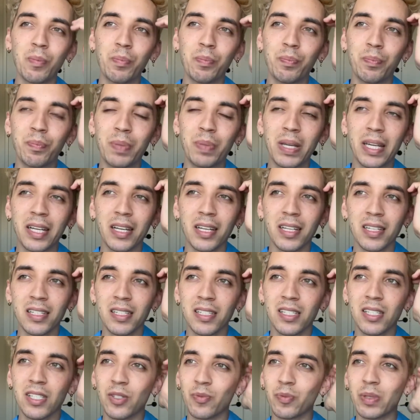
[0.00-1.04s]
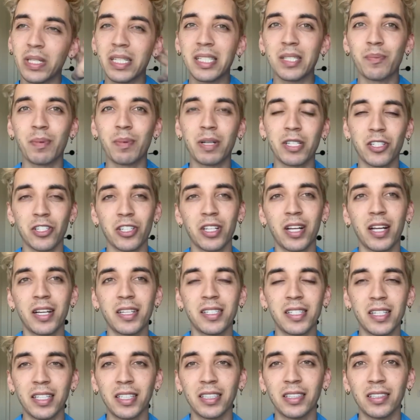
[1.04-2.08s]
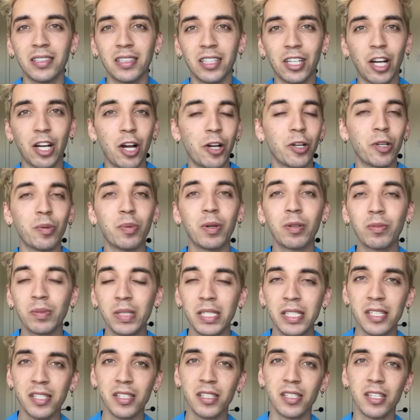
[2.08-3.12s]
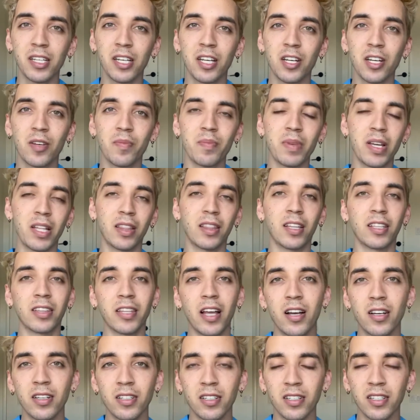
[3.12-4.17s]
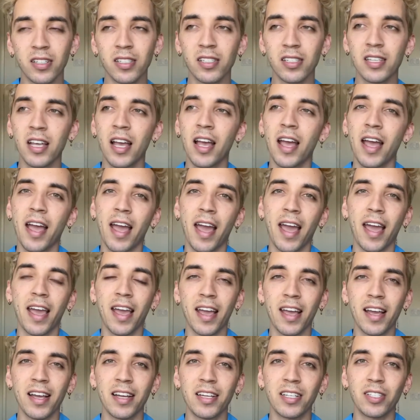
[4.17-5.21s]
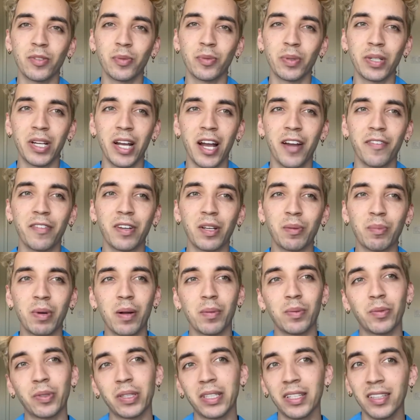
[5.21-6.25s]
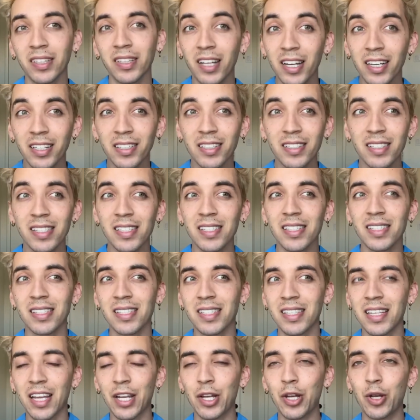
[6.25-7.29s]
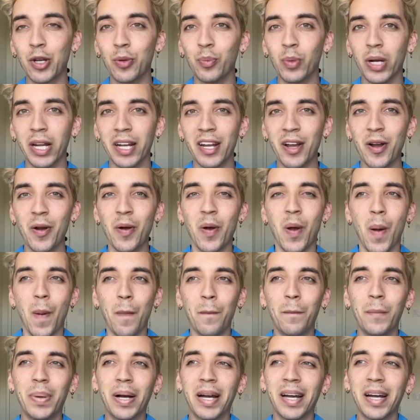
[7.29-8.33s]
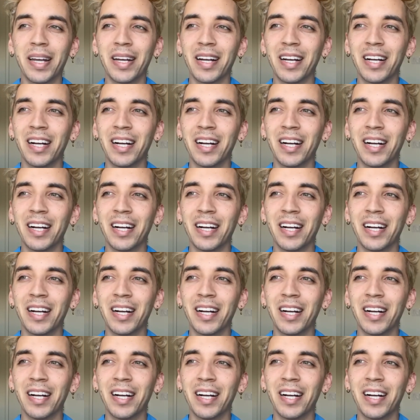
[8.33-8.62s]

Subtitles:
because we specialize in the cardiopulmonary system, in the lungs, and when you're having a problem with the lungs, it's no bueno. But